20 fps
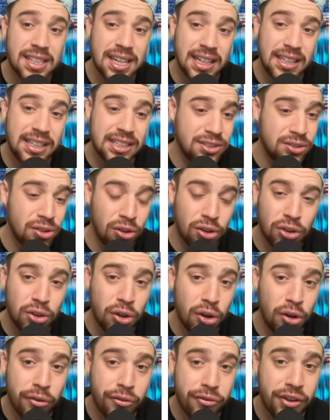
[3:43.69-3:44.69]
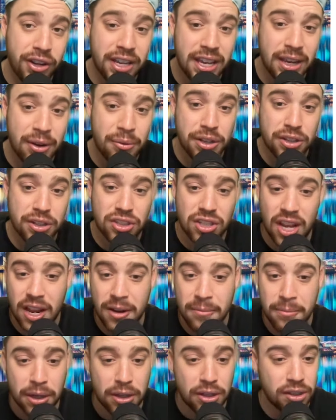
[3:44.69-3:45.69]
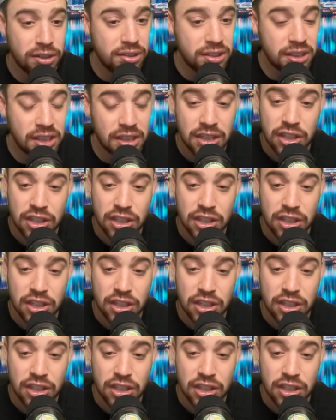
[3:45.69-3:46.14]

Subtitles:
and it's not good for Qinwen Zheng, because